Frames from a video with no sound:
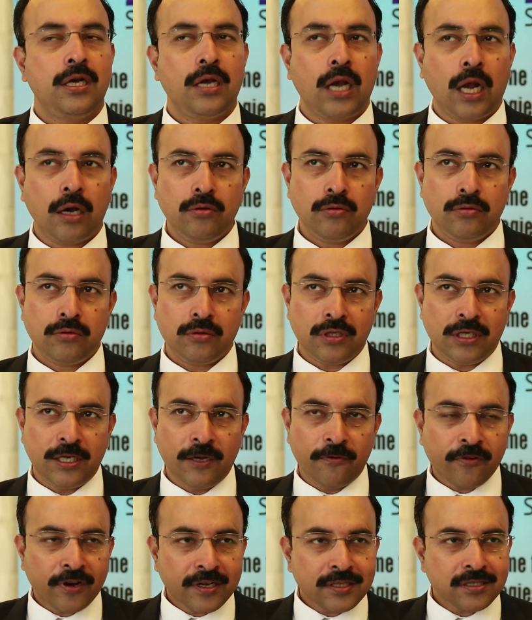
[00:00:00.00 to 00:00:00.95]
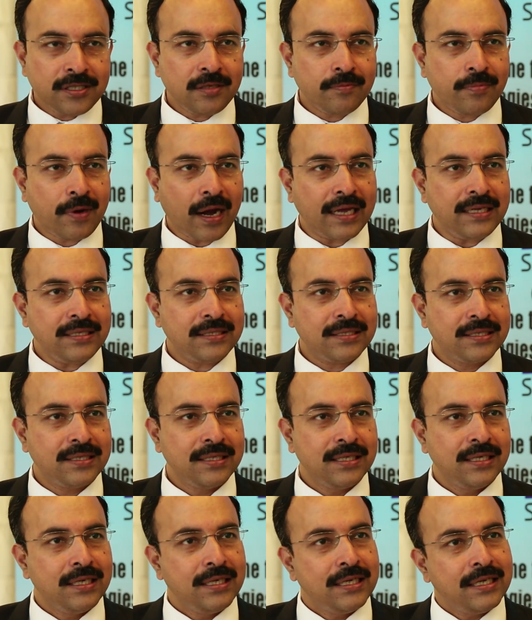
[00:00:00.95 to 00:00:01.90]
Now the difference in
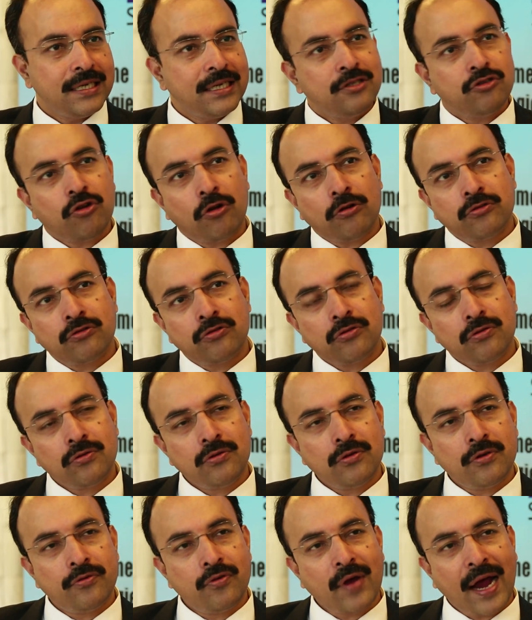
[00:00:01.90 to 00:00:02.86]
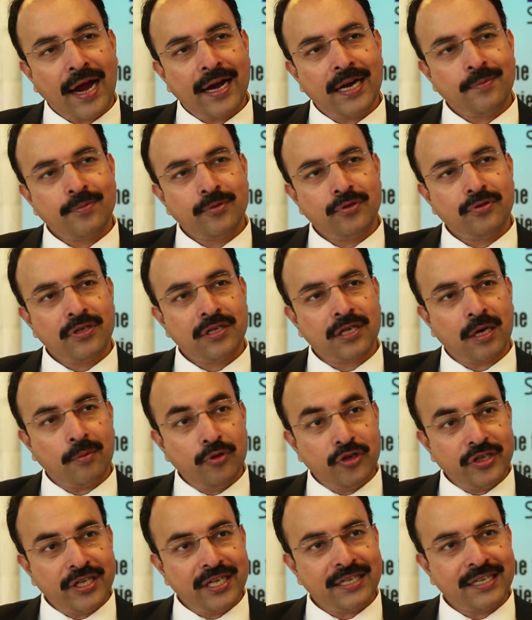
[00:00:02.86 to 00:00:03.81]
price is also, if you add up to the
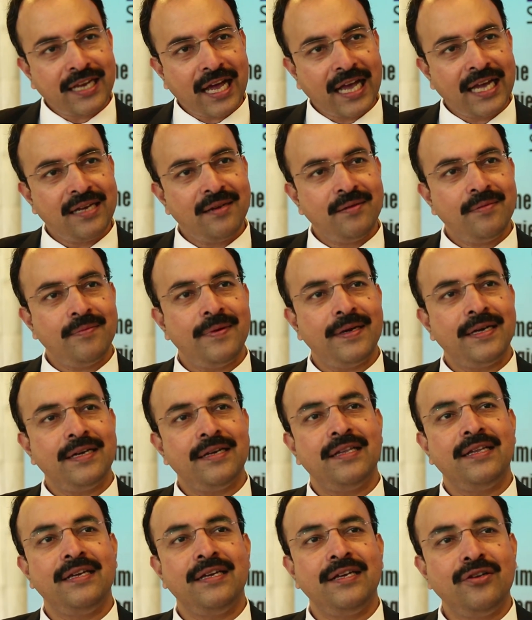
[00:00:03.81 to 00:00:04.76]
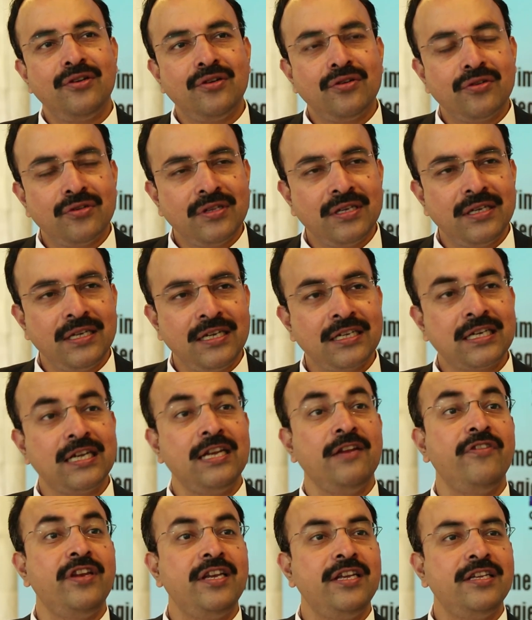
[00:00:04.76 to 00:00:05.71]
commuting time and the the
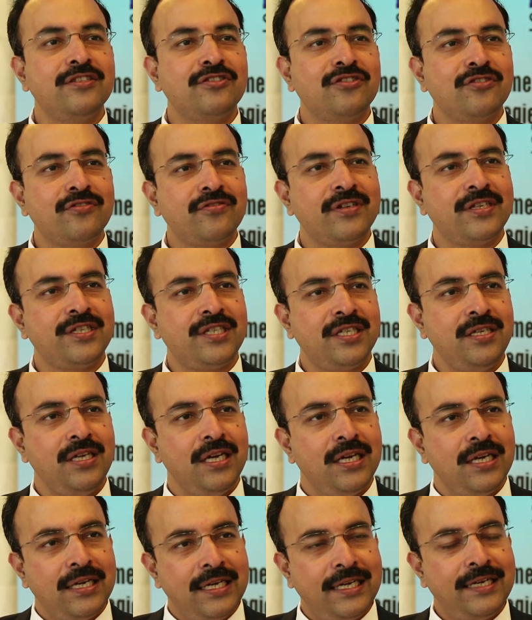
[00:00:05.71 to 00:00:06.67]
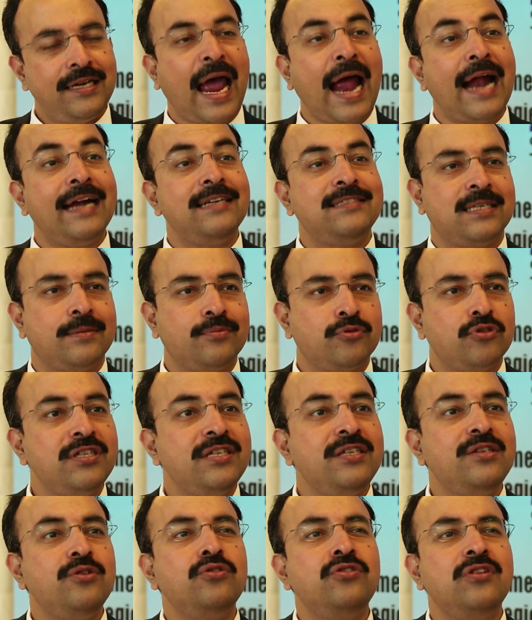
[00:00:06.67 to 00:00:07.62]
inconvenience of reaching, it adds up. So
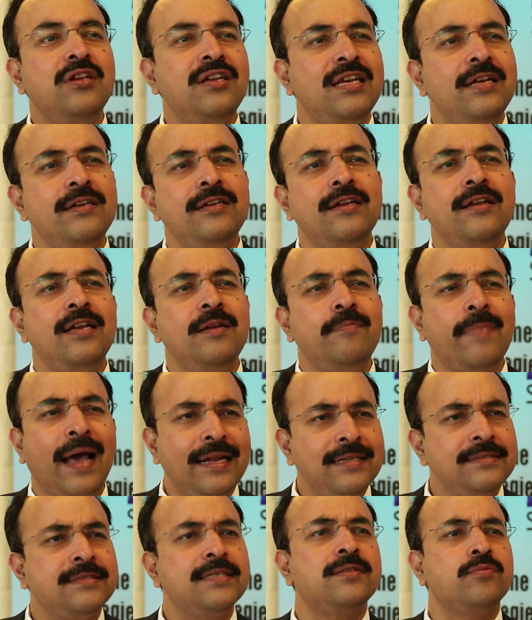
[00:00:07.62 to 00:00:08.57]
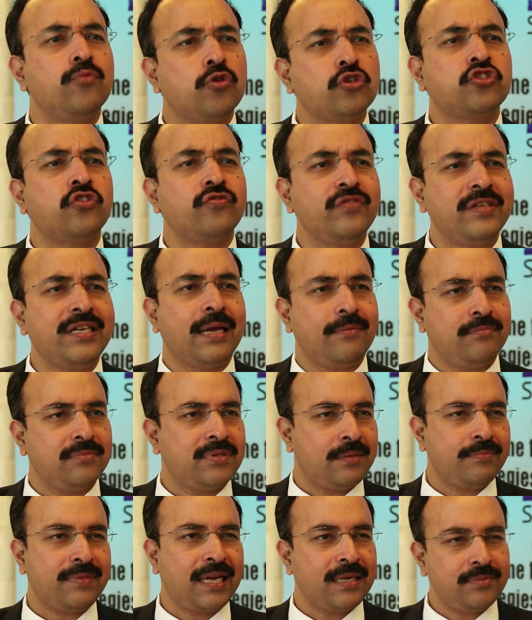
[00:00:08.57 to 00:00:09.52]
it usually literally balances most of the time.
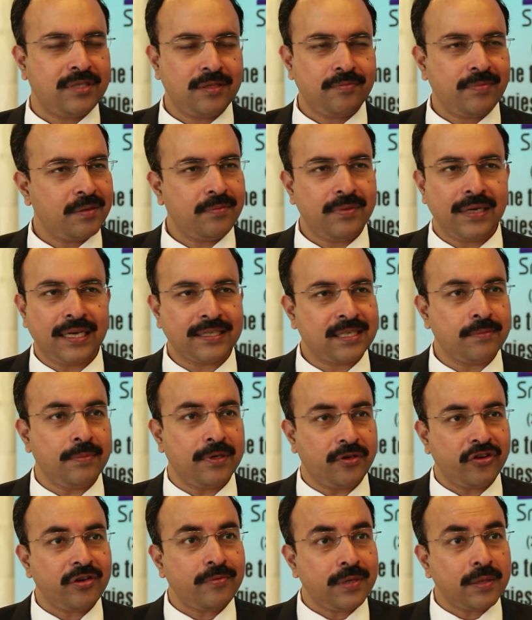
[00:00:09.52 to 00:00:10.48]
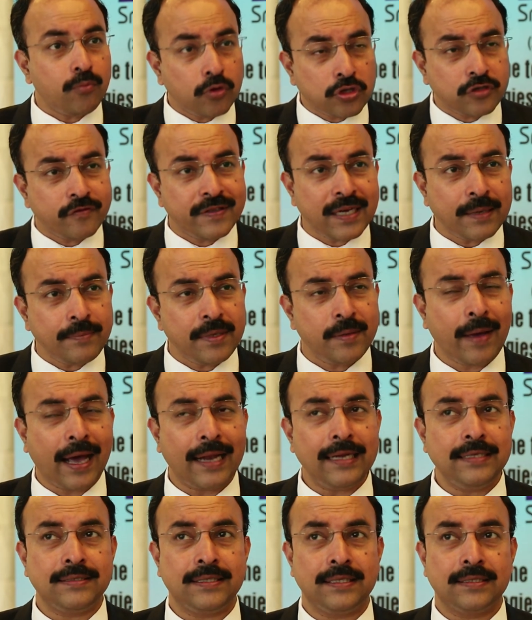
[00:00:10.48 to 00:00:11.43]
Sometimes it may be asymmetric, but most of the time it
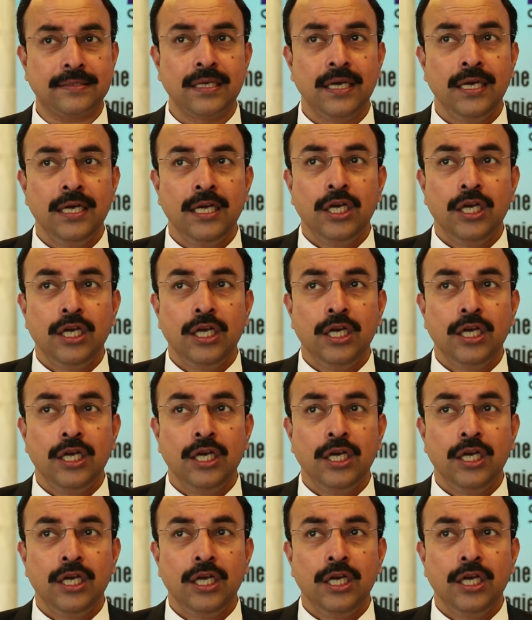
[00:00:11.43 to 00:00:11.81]
balances.